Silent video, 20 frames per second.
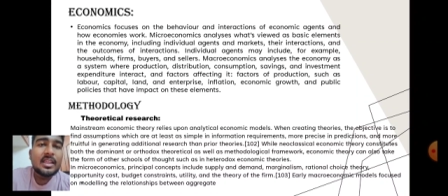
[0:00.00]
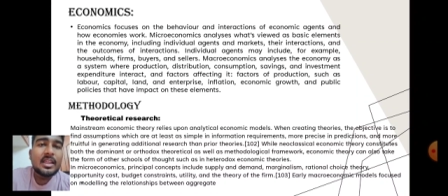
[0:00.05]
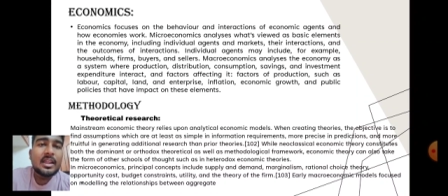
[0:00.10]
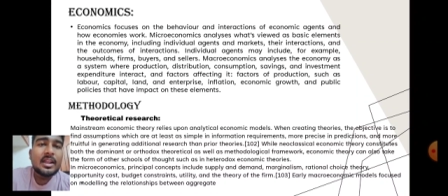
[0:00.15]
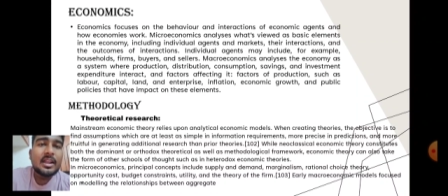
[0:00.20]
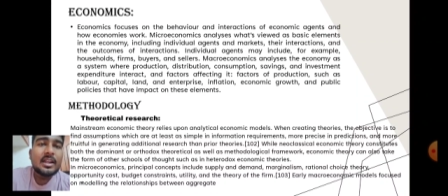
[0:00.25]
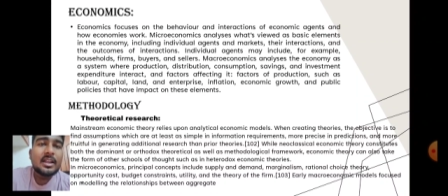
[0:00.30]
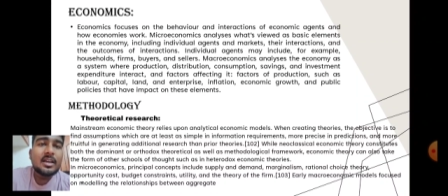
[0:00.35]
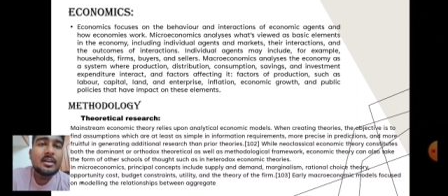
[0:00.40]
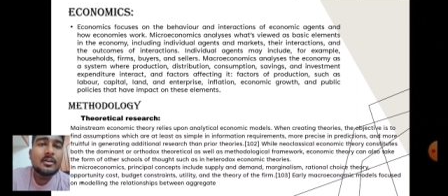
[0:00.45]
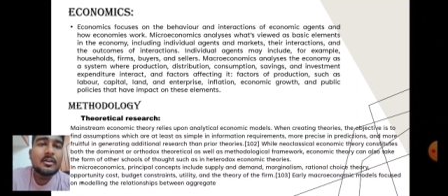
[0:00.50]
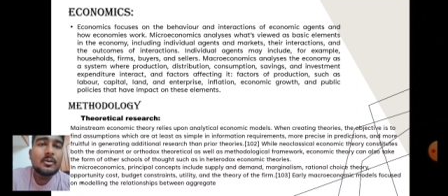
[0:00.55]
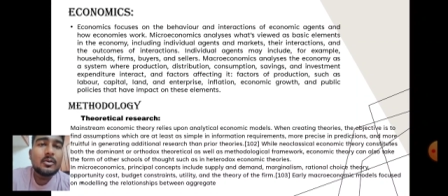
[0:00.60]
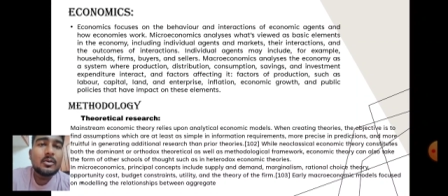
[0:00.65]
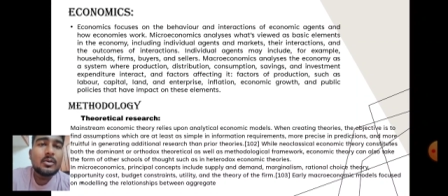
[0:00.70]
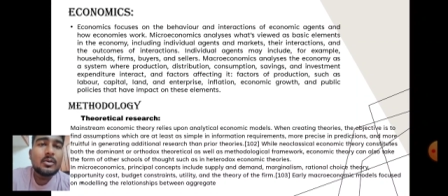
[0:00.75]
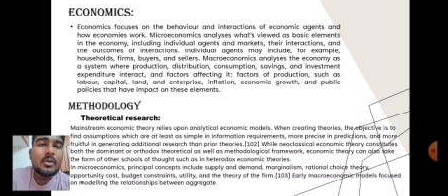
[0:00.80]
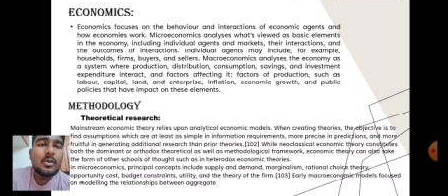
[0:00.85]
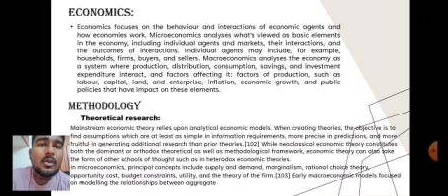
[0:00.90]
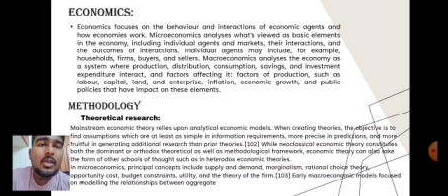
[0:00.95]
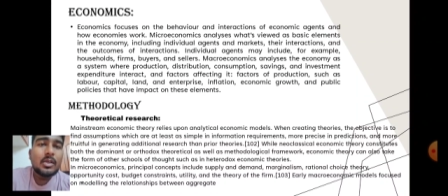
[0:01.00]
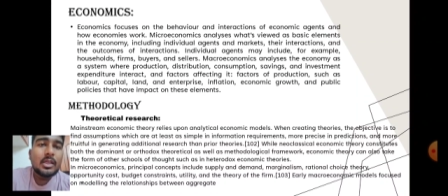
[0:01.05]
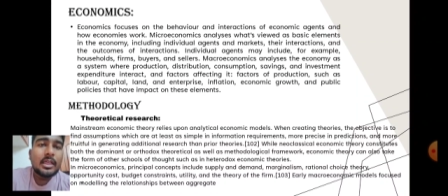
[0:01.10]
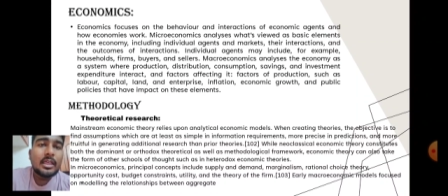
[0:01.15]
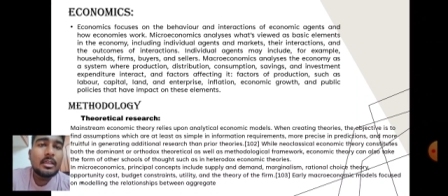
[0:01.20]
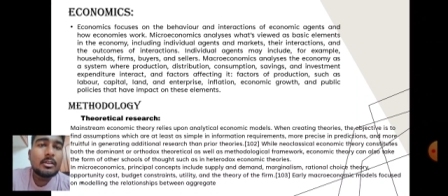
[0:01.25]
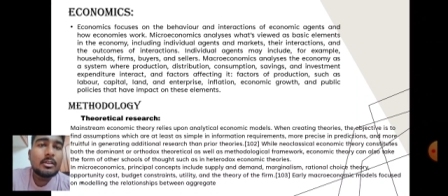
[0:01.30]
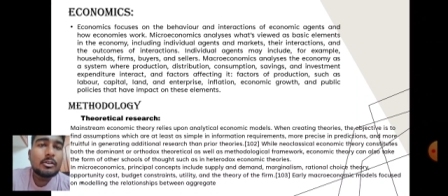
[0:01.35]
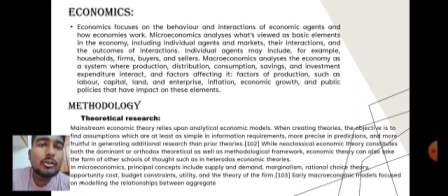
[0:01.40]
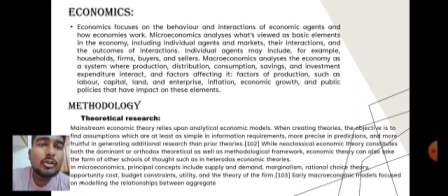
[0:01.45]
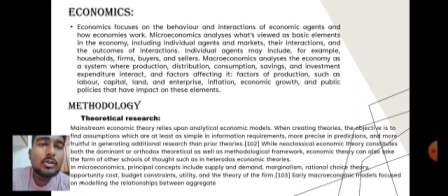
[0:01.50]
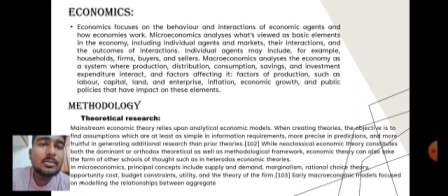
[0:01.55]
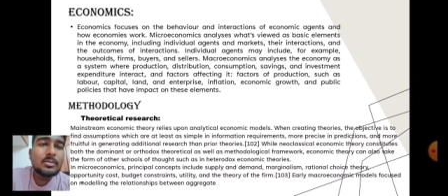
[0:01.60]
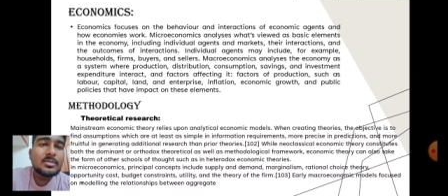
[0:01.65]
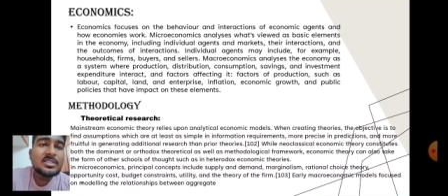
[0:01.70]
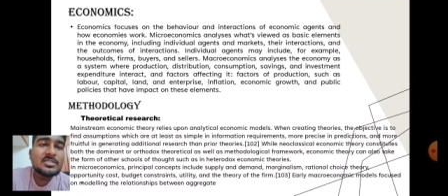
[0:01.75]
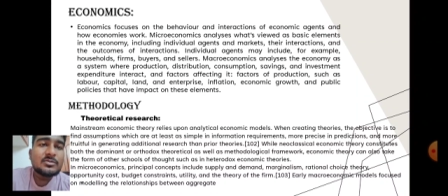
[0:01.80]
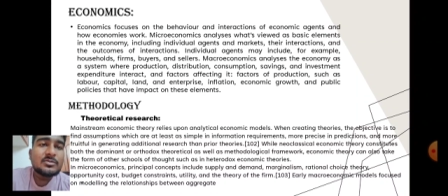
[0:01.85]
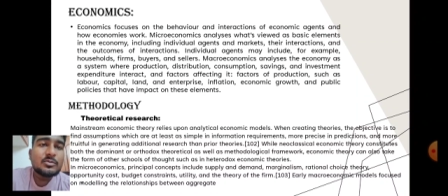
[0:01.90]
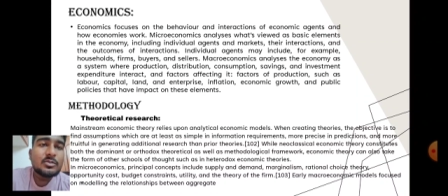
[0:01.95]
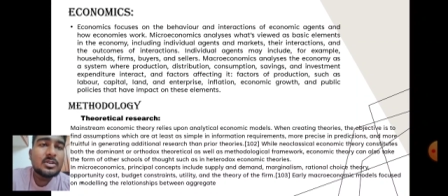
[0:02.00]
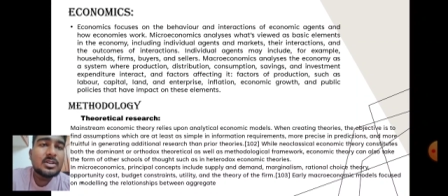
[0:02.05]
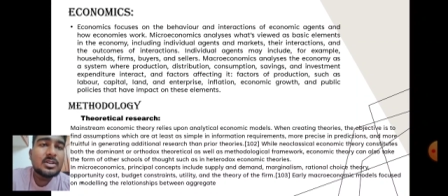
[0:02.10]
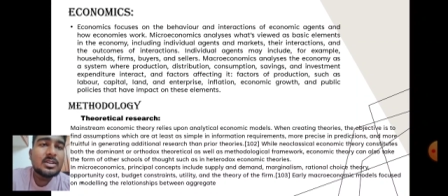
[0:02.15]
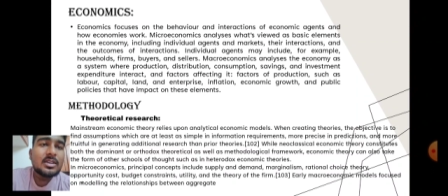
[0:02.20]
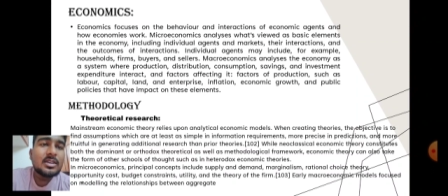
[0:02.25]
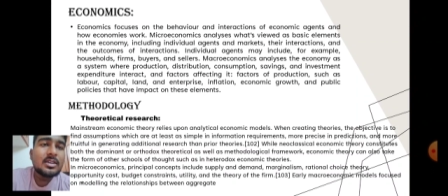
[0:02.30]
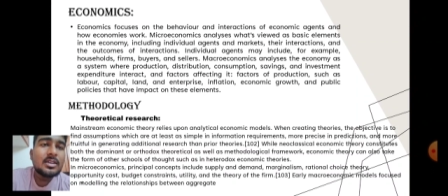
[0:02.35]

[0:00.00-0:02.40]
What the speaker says: and how economics work.